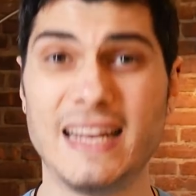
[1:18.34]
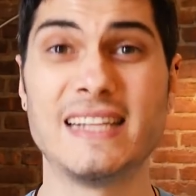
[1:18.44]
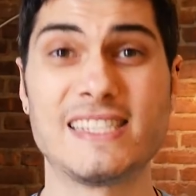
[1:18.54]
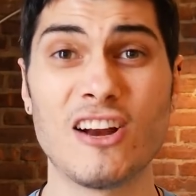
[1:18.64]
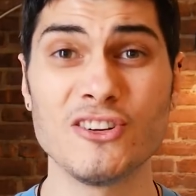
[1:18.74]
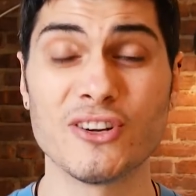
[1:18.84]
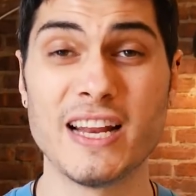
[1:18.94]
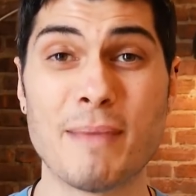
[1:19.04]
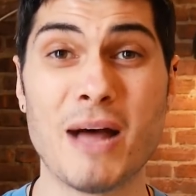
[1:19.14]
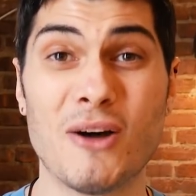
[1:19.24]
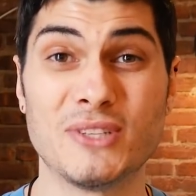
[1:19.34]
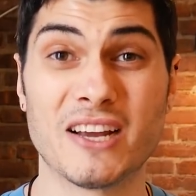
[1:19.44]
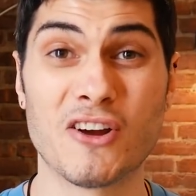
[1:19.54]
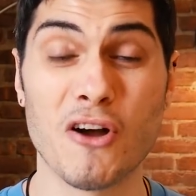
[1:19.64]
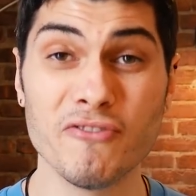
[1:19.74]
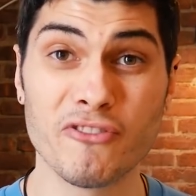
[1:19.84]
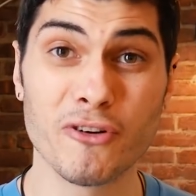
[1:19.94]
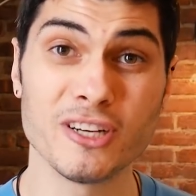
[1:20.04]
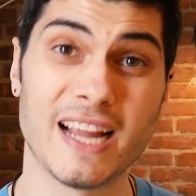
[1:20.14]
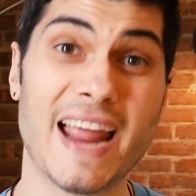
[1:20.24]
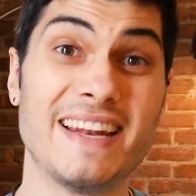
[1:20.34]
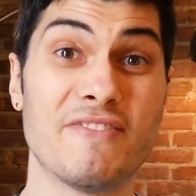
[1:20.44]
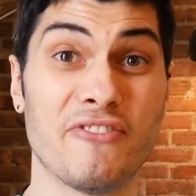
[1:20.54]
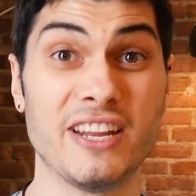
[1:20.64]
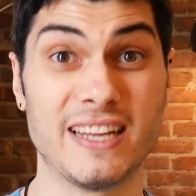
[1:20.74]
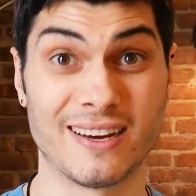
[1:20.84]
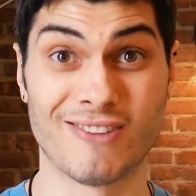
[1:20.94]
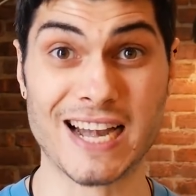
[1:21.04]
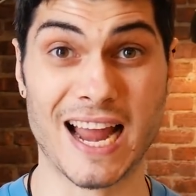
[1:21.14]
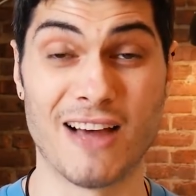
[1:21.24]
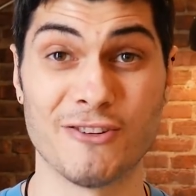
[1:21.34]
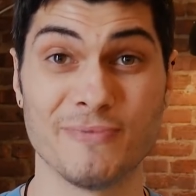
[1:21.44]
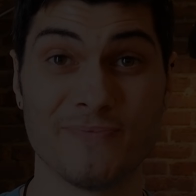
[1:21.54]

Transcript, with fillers: Let's start talking about the comfort and the fitting right now.